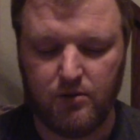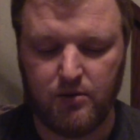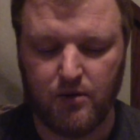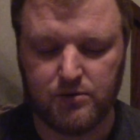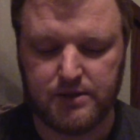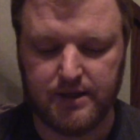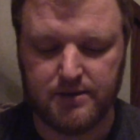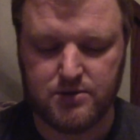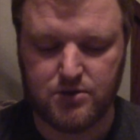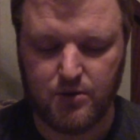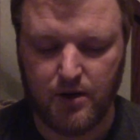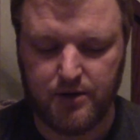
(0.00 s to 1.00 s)
those kids
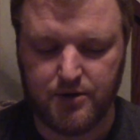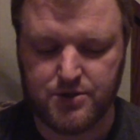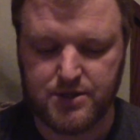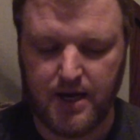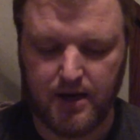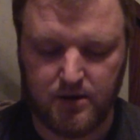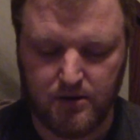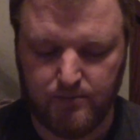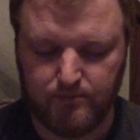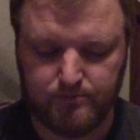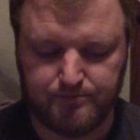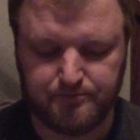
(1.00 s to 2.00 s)
to understand
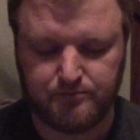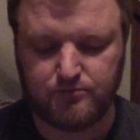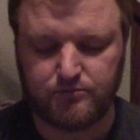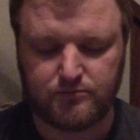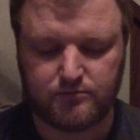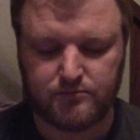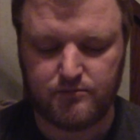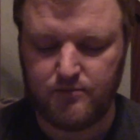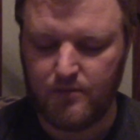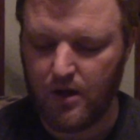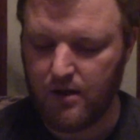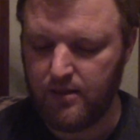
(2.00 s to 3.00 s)

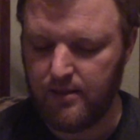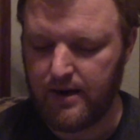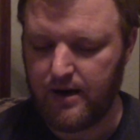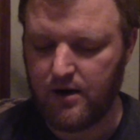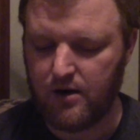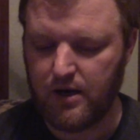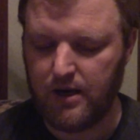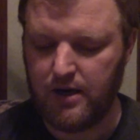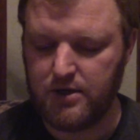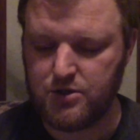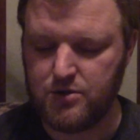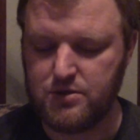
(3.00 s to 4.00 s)
their
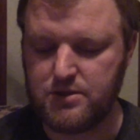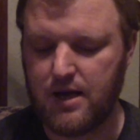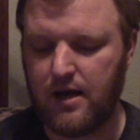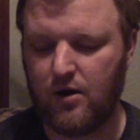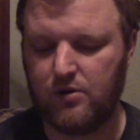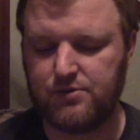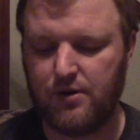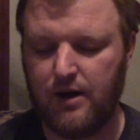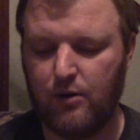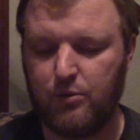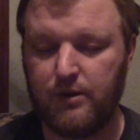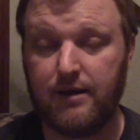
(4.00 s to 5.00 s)
issues and also
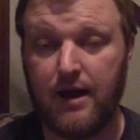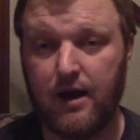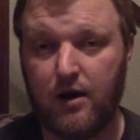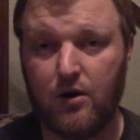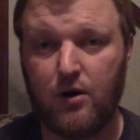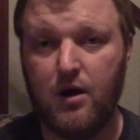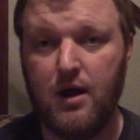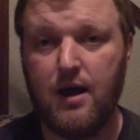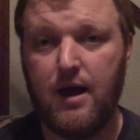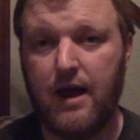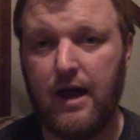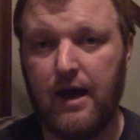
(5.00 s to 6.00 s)
help with anger
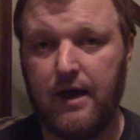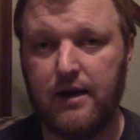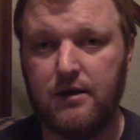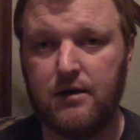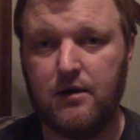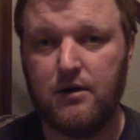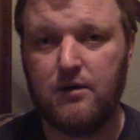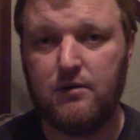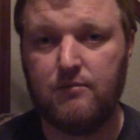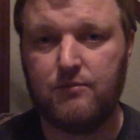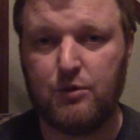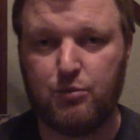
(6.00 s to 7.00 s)
and
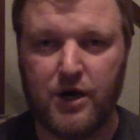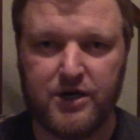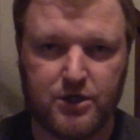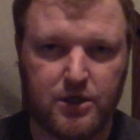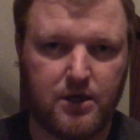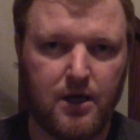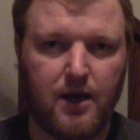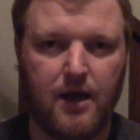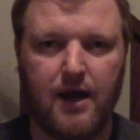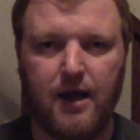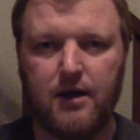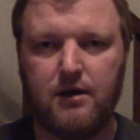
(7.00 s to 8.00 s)
depression
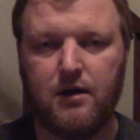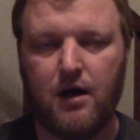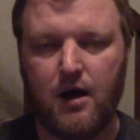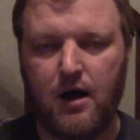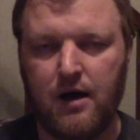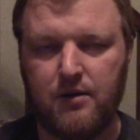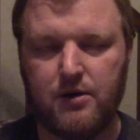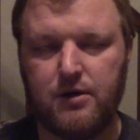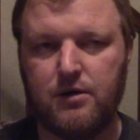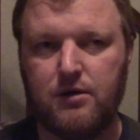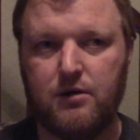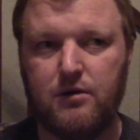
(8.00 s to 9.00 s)
and other